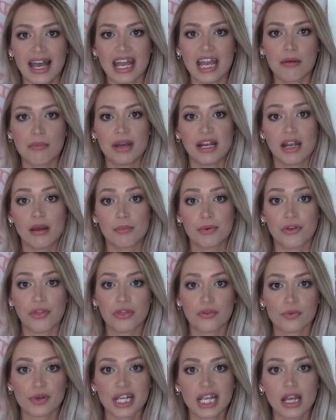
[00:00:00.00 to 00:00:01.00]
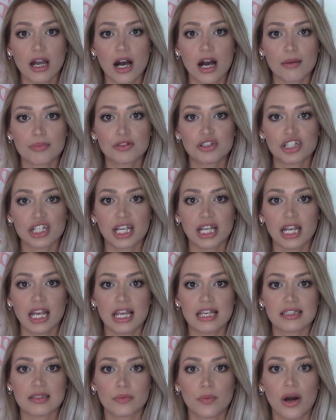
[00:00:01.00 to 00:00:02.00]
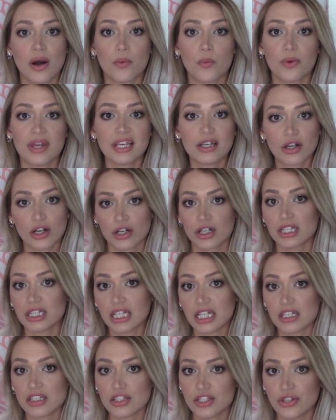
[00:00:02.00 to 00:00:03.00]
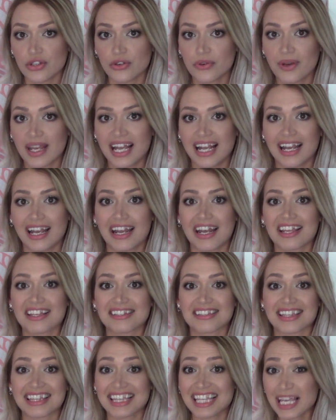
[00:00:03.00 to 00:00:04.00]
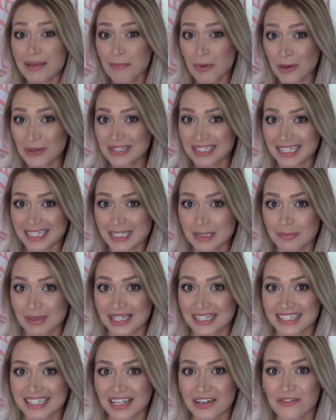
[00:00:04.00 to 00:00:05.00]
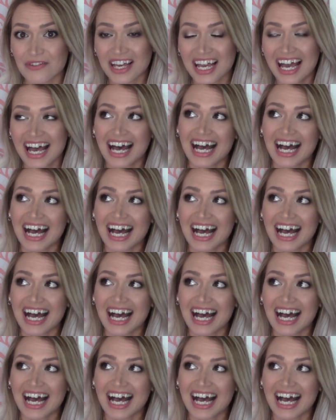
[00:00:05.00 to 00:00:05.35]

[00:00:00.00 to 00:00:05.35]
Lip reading: And my number 3 option is what we currently do, and it is the most expensive.